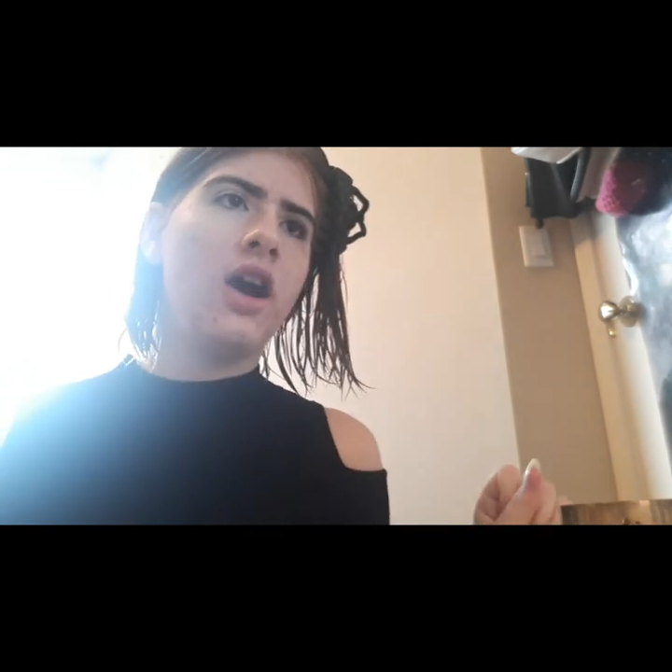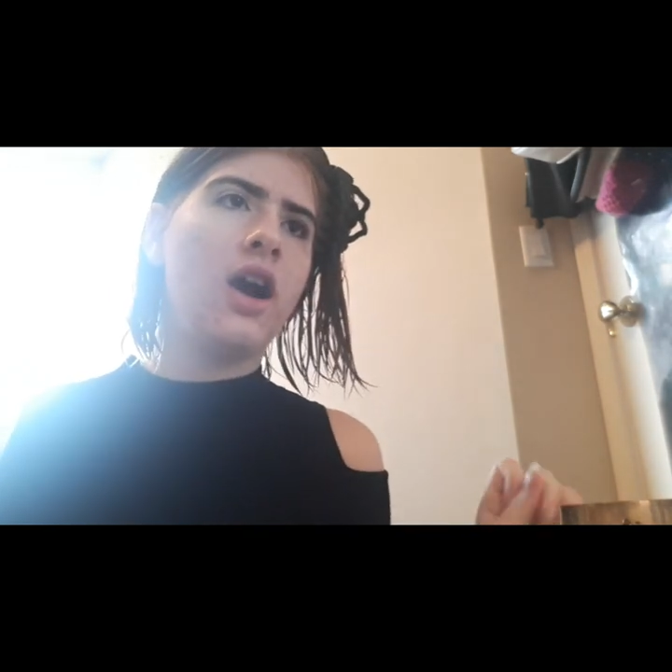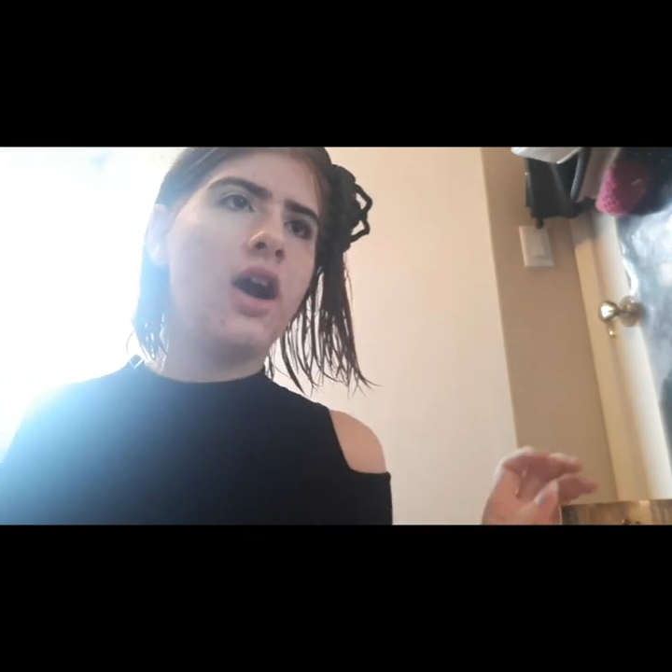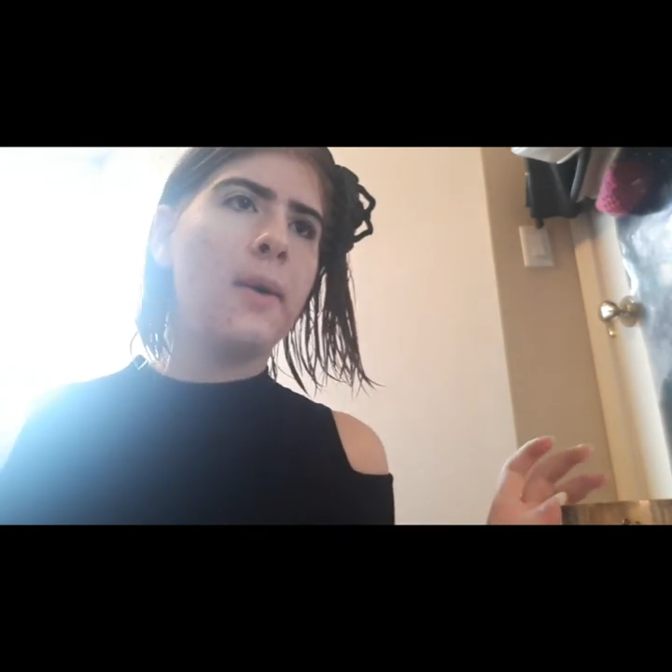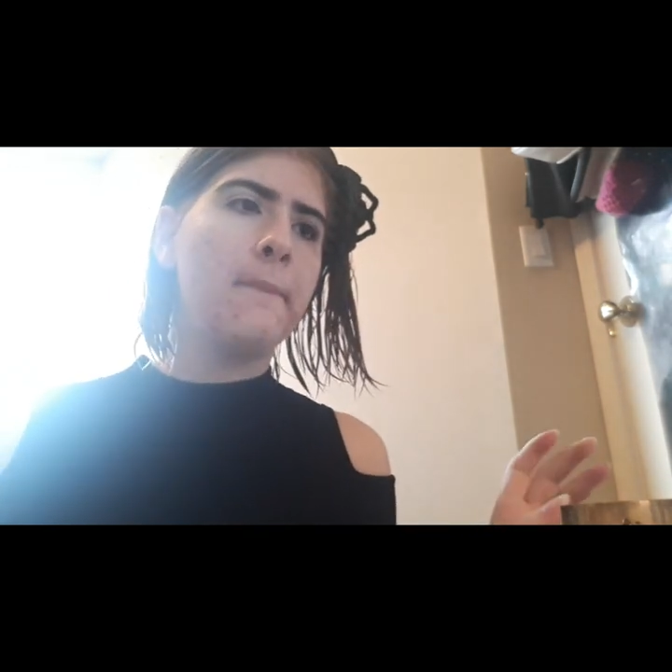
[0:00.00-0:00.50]

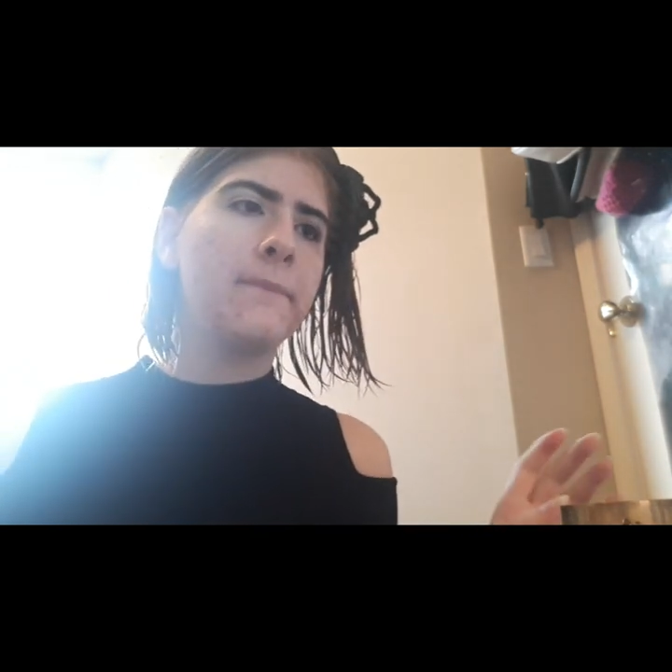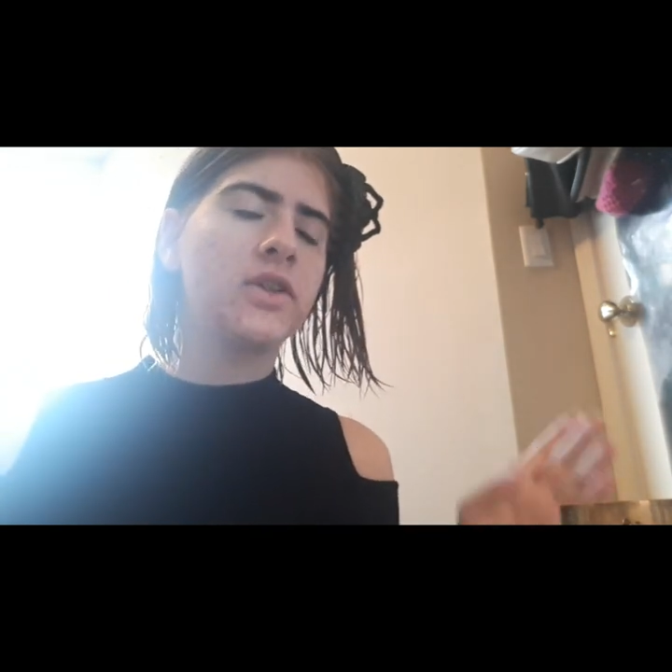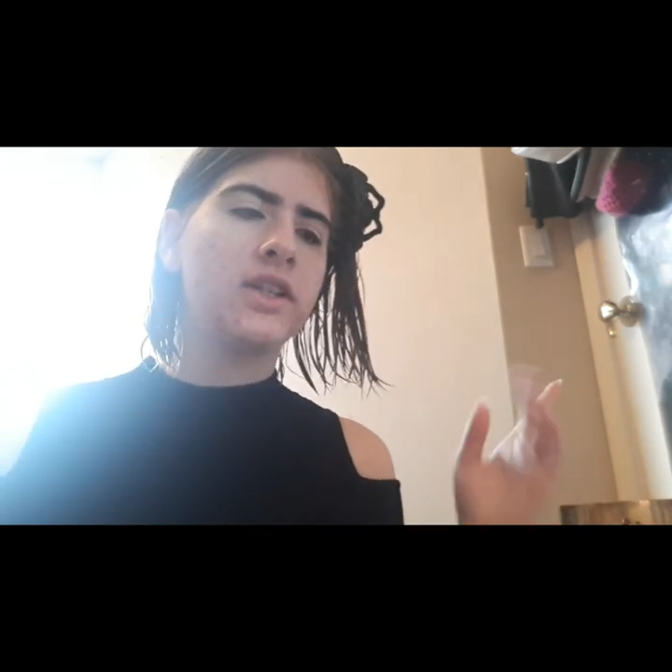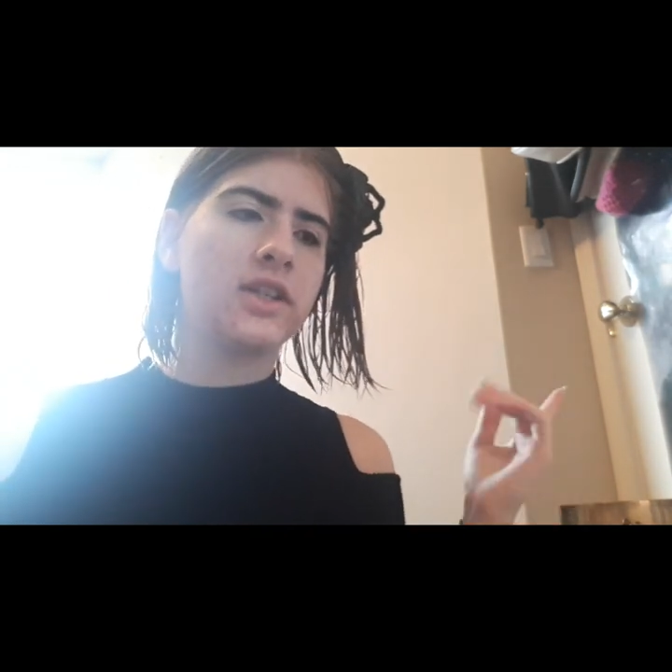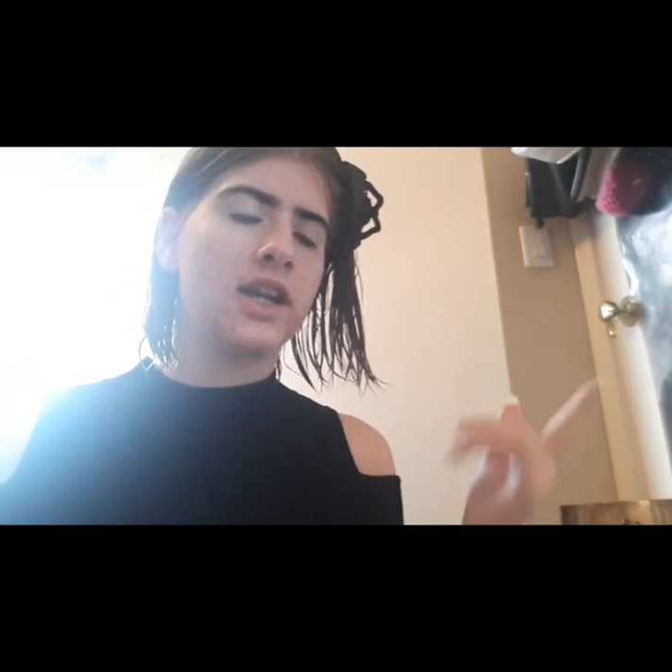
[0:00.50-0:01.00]
Um,
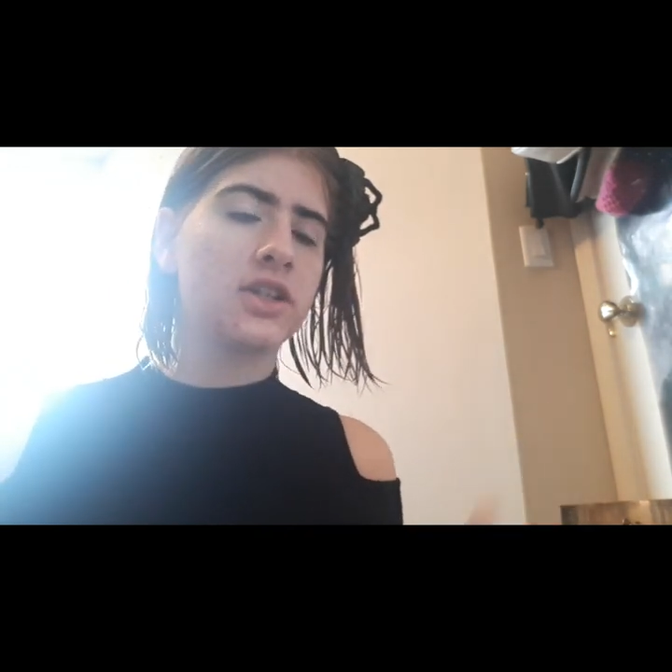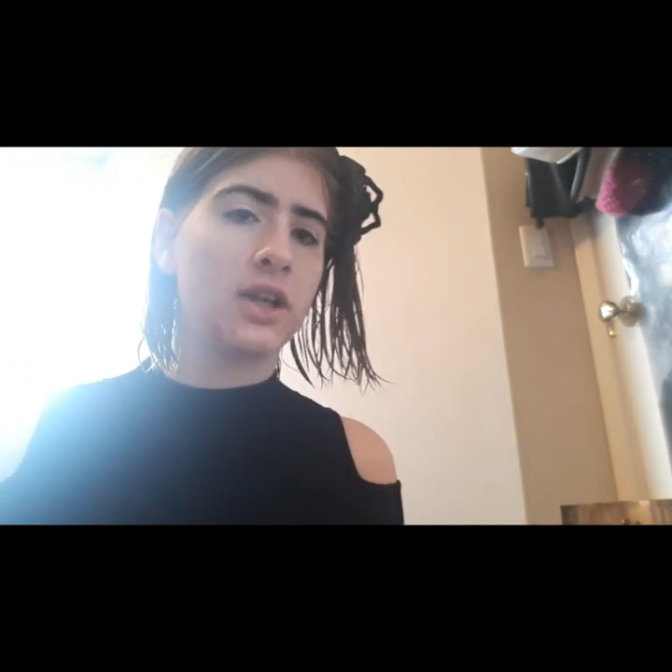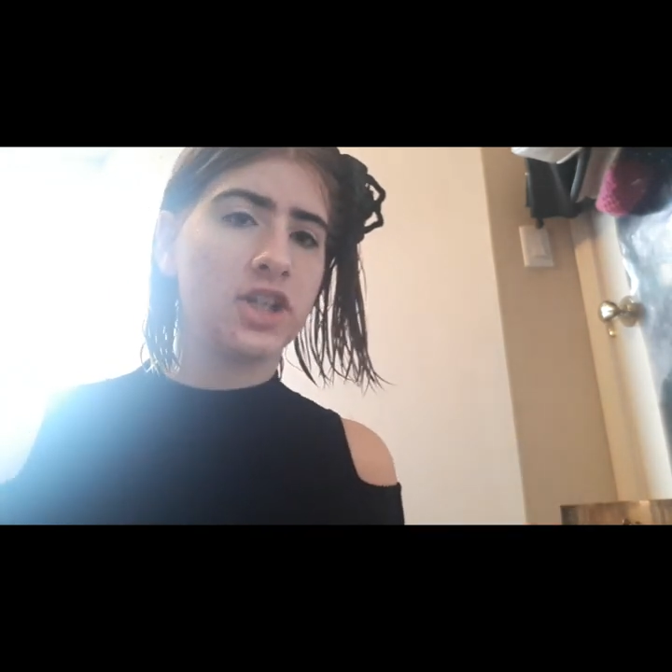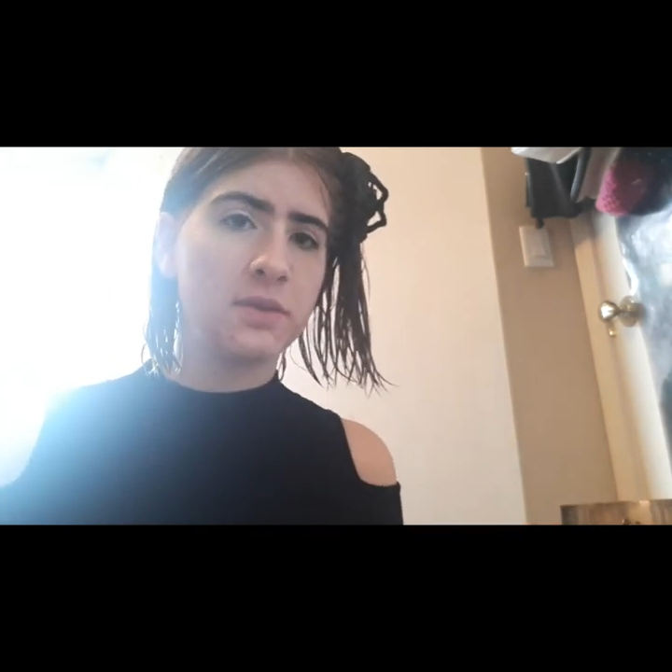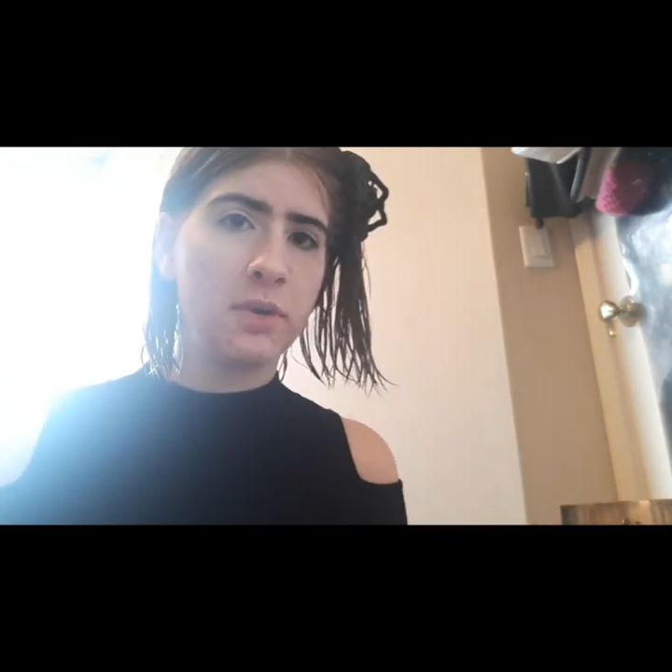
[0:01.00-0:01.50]
so, so yeah, so I
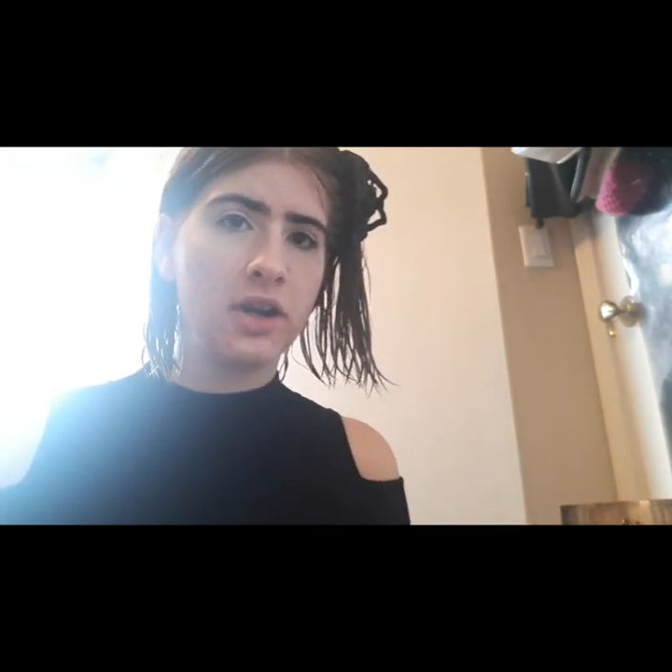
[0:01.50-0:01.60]
just put